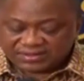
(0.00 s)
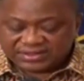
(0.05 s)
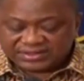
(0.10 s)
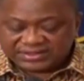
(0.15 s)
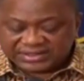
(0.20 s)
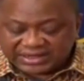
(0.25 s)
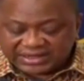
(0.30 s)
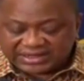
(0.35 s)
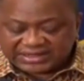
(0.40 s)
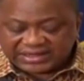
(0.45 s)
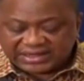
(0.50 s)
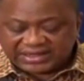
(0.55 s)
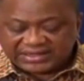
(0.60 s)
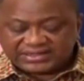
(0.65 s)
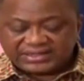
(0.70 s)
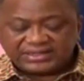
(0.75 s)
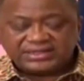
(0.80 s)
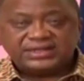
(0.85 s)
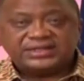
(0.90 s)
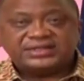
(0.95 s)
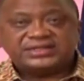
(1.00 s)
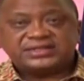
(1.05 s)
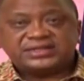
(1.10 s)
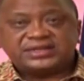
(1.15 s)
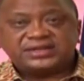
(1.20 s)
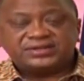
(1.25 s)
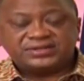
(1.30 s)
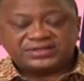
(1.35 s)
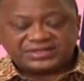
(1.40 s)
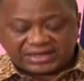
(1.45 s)
the dedicated and
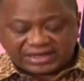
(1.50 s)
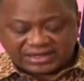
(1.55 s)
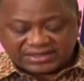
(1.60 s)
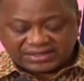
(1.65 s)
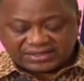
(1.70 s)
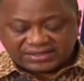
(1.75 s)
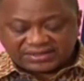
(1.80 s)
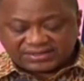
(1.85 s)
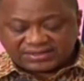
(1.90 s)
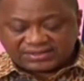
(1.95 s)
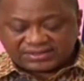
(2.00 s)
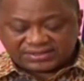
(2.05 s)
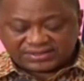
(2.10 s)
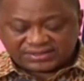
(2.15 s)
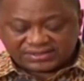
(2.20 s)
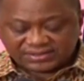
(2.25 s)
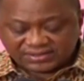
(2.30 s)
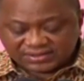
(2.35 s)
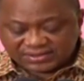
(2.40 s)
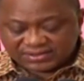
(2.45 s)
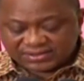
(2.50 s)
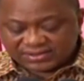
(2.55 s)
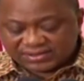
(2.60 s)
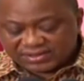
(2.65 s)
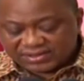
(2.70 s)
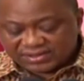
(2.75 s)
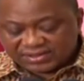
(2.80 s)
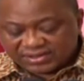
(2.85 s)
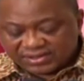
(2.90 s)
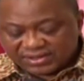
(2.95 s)
skilled Kenyans
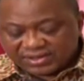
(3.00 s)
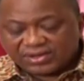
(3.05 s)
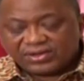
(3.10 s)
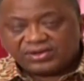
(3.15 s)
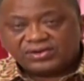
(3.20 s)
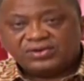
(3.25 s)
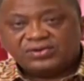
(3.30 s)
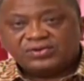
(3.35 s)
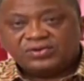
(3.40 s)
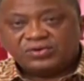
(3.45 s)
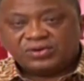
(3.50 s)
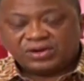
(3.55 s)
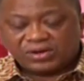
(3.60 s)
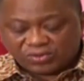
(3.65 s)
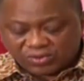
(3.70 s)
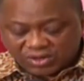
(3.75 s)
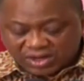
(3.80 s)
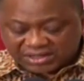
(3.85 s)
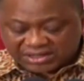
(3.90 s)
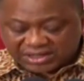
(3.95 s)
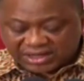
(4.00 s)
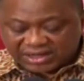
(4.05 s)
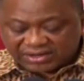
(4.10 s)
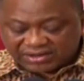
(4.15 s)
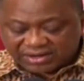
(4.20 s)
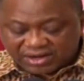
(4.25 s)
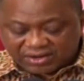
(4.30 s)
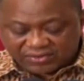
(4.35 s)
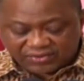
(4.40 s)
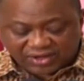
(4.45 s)
who are working
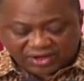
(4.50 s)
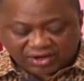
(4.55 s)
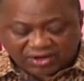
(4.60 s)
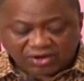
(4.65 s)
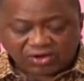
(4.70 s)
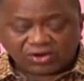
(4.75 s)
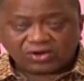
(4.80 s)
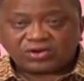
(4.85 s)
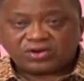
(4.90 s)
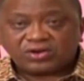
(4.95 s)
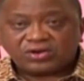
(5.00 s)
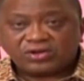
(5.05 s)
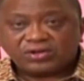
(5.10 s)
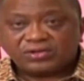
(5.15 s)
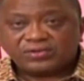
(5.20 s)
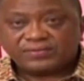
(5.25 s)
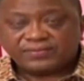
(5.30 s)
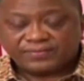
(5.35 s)
around the clock